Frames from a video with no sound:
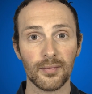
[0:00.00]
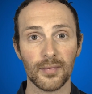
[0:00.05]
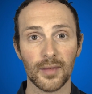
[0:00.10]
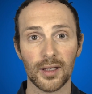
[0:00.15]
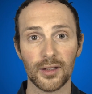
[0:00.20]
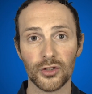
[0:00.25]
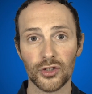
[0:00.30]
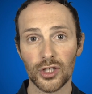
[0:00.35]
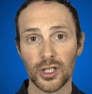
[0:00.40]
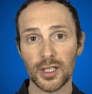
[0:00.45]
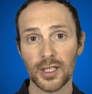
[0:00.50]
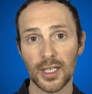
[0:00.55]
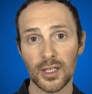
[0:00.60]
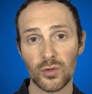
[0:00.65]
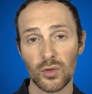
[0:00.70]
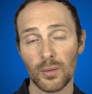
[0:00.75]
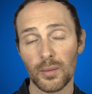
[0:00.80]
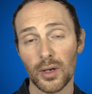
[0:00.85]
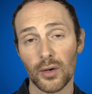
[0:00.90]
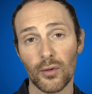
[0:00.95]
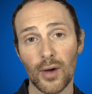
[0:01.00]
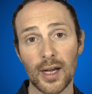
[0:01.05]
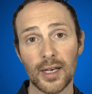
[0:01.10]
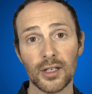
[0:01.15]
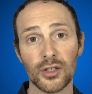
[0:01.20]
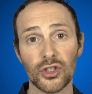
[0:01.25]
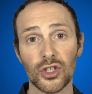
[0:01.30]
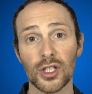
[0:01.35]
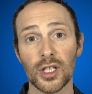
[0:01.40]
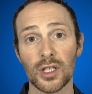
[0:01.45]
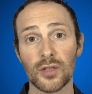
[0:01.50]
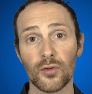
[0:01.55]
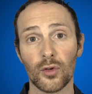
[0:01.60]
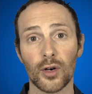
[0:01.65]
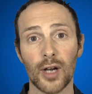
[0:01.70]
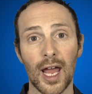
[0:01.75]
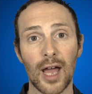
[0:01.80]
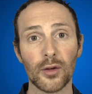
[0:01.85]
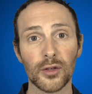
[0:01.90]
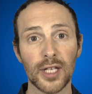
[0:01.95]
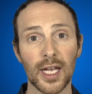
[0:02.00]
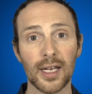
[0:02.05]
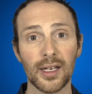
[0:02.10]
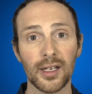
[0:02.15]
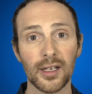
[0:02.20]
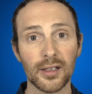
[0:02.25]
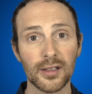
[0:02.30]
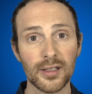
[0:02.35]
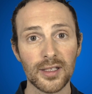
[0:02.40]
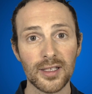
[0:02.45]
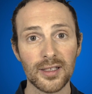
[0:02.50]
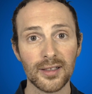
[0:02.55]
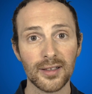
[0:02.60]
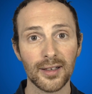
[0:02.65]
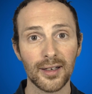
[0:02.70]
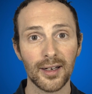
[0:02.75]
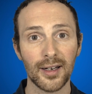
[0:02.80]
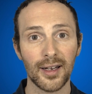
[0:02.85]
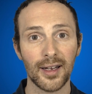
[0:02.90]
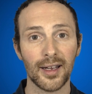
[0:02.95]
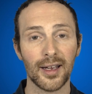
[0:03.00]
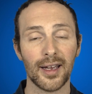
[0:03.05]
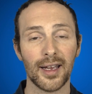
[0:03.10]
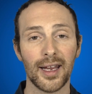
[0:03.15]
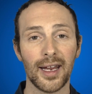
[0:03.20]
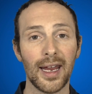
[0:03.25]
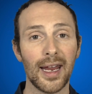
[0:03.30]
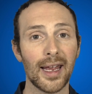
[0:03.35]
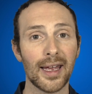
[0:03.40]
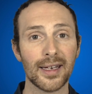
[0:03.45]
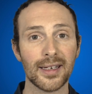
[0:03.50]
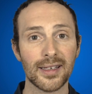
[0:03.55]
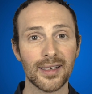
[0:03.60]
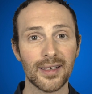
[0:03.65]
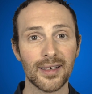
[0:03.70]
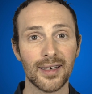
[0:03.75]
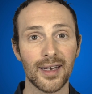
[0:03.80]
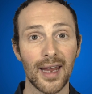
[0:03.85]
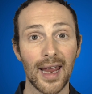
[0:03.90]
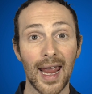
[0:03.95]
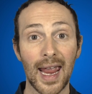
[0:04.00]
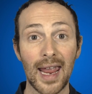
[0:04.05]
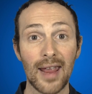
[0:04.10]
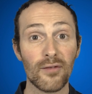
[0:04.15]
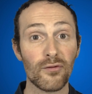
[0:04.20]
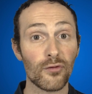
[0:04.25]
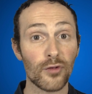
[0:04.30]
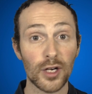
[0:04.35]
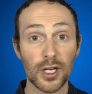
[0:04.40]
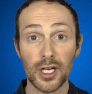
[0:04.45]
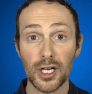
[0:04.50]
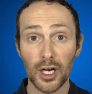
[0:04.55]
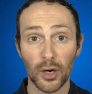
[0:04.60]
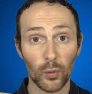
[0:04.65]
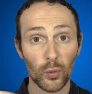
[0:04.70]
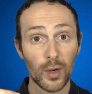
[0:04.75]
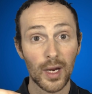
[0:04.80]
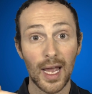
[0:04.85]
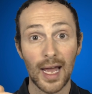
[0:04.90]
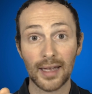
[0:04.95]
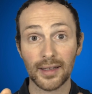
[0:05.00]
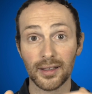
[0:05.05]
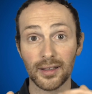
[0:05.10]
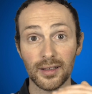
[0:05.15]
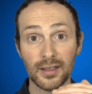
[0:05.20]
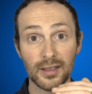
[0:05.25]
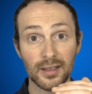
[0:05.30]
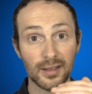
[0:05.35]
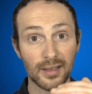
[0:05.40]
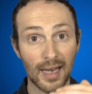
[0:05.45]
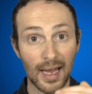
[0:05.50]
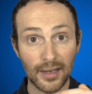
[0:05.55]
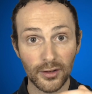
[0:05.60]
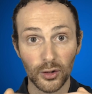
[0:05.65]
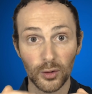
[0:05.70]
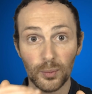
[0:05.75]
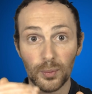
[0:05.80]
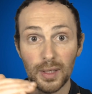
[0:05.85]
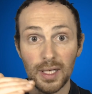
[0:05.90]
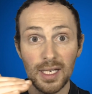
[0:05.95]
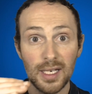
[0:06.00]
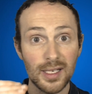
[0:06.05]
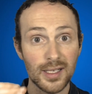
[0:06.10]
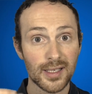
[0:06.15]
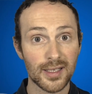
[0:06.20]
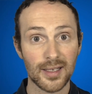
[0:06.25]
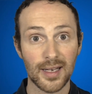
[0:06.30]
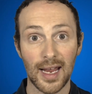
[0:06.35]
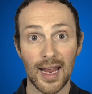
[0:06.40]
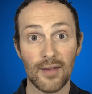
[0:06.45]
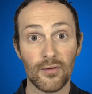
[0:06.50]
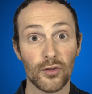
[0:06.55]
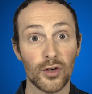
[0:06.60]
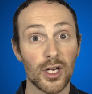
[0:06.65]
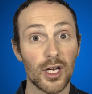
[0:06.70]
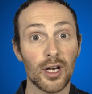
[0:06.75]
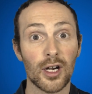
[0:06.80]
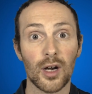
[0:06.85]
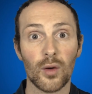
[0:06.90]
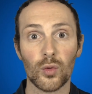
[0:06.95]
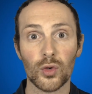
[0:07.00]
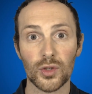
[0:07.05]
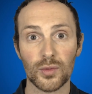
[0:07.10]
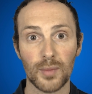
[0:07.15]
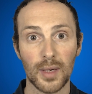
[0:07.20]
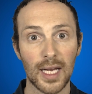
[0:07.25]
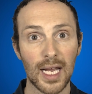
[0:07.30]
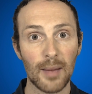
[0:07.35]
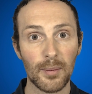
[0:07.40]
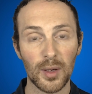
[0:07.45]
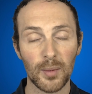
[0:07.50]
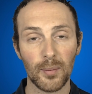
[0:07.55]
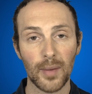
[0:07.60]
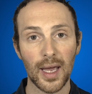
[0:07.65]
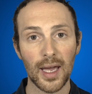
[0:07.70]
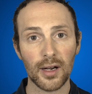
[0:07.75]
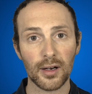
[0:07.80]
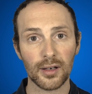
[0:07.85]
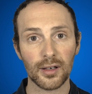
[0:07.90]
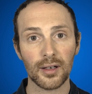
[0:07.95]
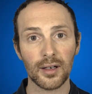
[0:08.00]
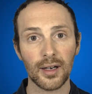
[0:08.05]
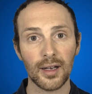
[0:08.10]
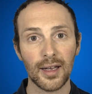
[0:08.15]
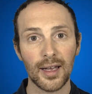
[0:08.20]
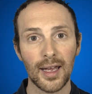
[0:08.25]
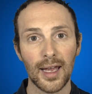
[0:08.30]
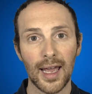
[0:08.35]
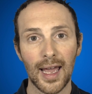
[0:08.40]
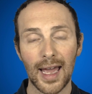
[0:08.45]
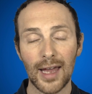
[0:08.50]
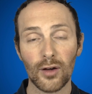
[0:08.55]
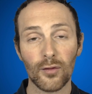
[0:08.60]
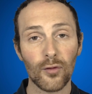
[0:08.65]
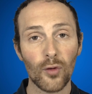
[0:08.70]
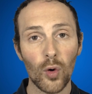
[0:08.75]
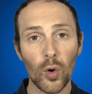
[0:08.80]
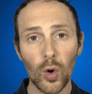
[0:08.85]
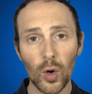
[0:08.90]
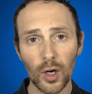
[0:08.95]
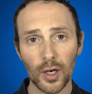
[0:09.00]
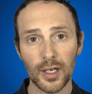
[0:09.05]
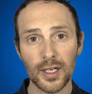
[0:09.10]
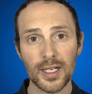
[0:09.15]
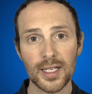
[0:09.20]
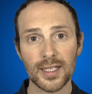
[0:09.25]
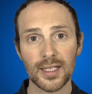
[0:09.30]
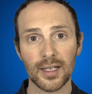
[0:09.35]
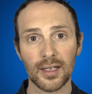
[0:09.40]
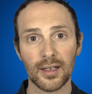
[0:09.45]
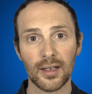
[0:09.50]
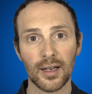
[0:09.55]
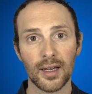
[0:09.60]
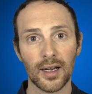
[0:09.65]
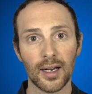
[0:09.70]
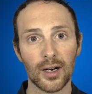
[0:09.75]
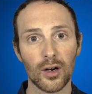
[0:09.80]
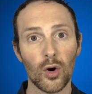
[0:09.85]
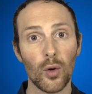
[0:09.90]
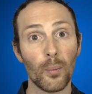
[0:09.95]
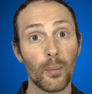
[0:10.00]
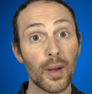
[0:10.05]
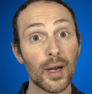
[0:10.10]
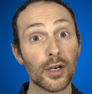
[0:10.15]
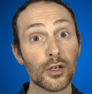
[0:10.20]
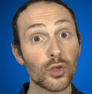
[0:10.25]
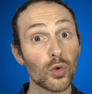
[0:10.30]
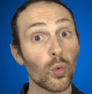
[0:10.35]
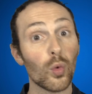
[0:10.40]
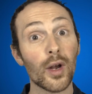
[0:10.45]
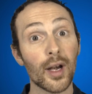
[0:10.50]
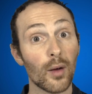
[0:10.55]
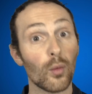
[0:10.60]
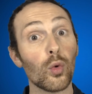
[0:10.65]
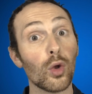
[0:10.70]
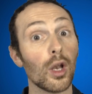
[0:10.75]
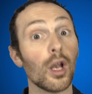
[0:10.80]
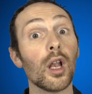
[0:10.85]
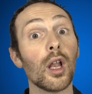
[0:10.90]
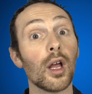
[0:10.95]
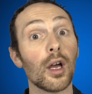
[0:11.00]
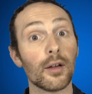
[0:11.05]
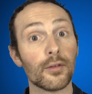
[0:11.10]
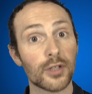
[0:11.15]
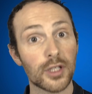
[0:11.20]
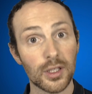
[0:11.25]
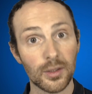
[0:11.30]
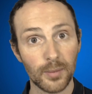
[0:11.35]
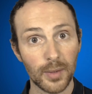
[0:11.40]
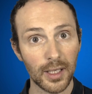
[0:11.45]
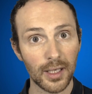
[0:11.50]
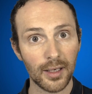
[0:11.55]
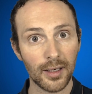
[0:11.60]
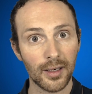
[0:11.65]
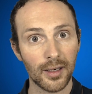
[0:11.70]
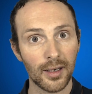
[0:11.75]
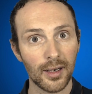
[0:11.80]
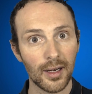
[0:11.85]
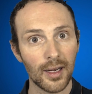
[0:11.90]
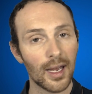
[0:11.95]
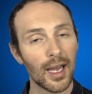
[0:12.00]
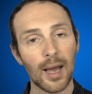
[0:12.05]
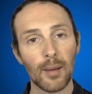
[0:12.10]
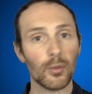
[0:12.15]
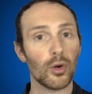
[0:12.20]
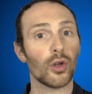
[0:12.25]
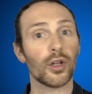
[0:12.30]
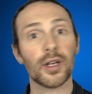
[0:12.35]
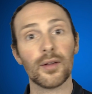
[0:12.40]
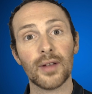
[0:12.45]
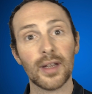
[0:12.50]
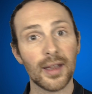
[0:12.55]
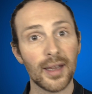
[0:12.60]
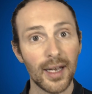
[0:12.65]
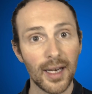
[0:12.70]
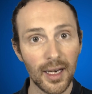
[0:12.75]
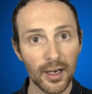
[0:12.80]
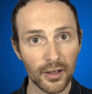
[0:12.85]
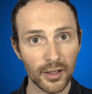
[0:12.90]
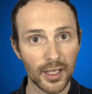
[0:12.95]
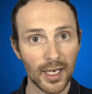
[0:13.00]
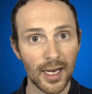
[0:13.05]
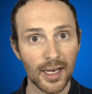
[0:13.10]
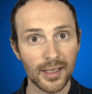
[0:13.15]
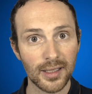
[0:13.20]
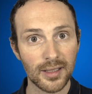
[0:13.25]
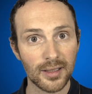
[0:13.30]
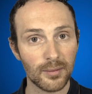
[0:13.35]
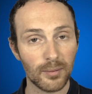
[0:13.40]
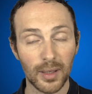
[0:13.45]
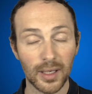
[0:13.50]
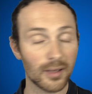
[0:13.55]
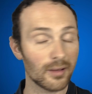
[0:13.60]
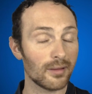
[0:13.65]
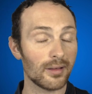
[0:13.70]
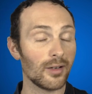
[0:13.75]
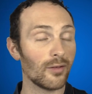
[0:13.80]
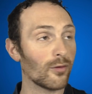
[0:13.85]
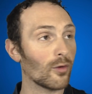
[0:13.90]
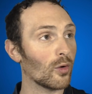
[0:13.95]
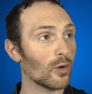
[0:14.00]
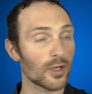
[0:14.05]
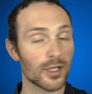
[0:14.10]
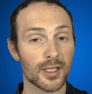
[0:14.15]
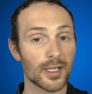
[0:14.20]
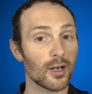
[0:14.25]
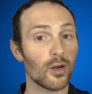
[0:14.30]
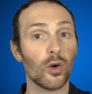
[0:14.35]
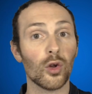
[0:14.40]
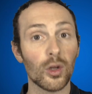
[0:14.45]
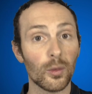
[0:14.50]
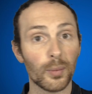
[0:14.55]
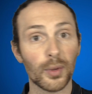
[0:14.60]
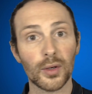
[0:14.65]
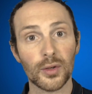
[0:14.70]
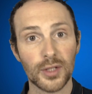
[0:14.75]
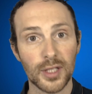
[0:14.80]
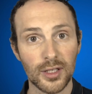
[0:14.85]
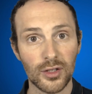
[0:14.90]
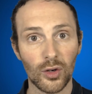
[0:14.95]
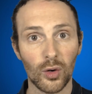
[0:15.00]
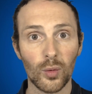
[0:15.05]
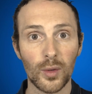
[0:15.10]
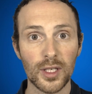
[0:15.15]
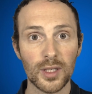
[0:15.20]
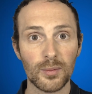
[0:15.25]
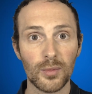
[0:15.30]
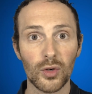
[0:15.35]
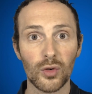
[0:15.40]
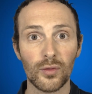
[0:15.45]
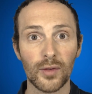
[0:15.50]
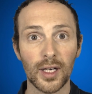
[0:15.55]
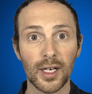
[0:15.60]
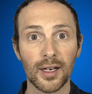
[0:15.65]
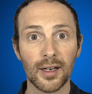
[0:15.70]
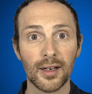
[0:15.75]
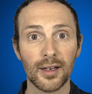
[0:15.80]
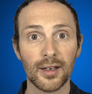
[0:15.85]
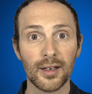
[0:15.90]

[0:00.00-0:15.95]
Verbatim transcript: GTEx, we've been running GTEx for now 10 years. And every year we added another piece. Every year I was becoming better. And of course, compared to what I would love to be, I'm not even there yet. But of course, the goalpost is always moving.